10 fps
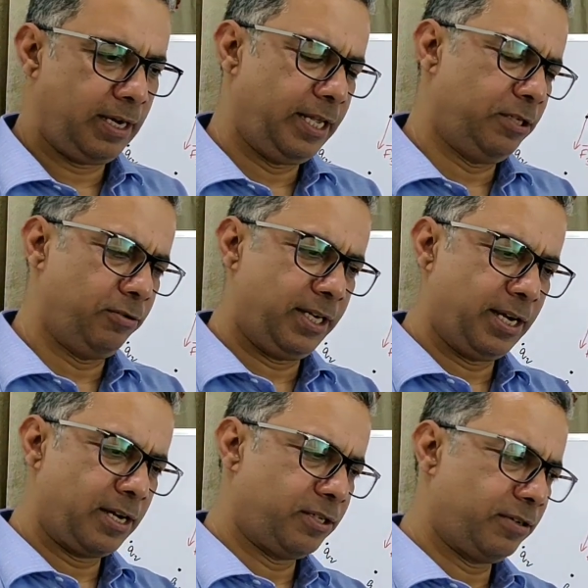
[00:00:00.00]
leads to
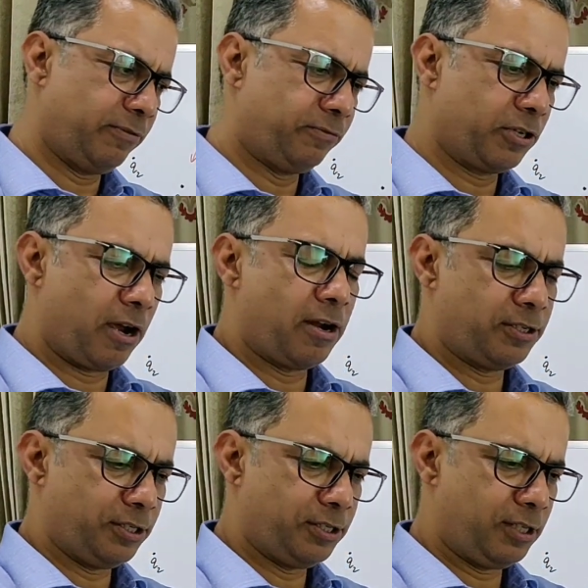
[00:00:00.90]
induction of
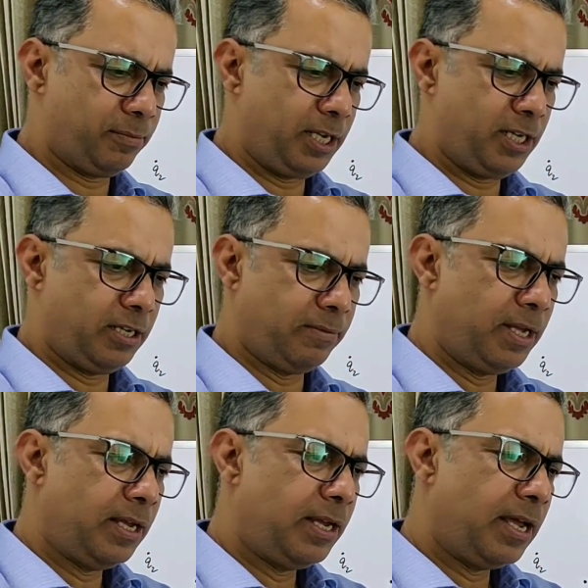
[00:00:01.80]
charges in the
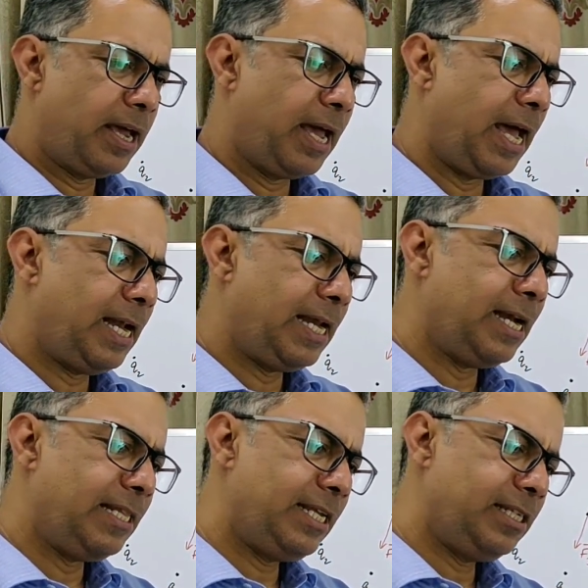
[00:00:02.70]
medium,
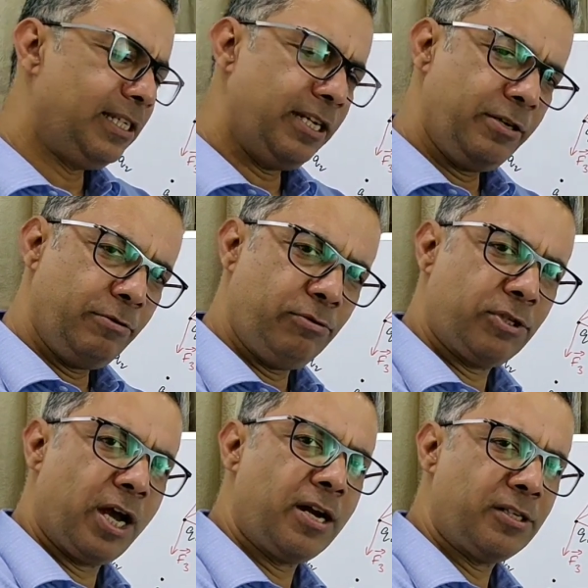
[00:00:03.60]
and these
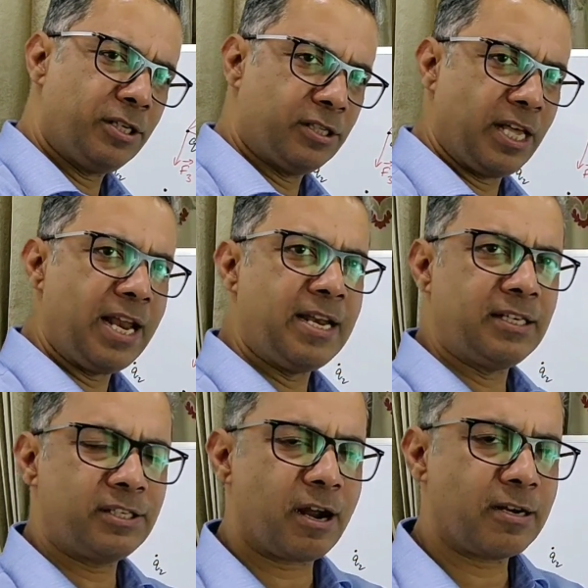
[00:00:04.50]
induced charges
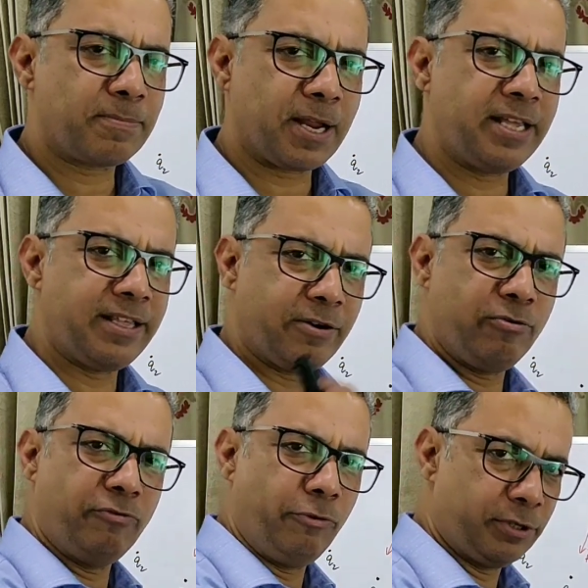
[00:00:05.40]
then start applying their
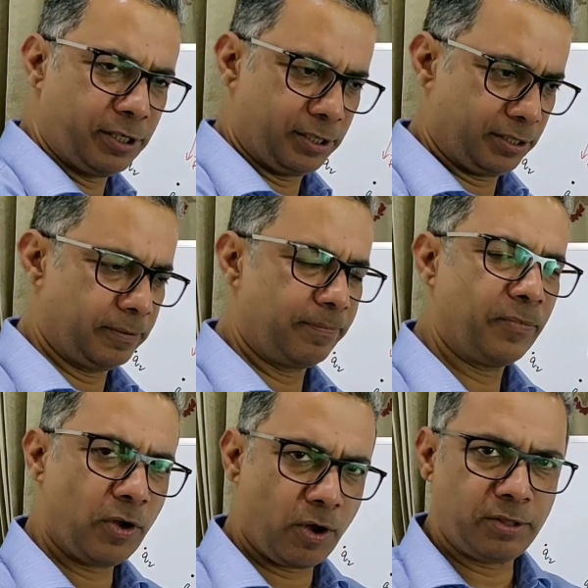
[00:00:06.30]
own forces
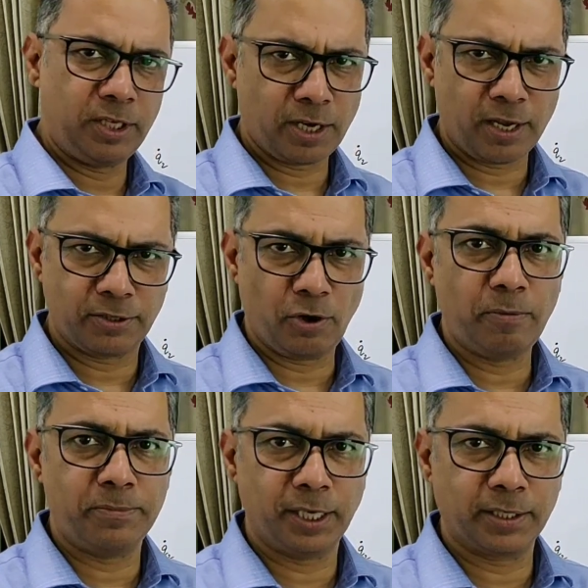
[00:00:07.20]
on the charged
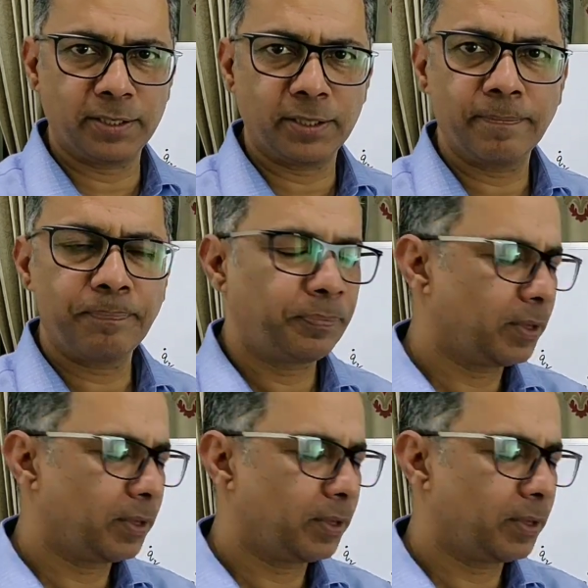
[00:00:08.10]
objects,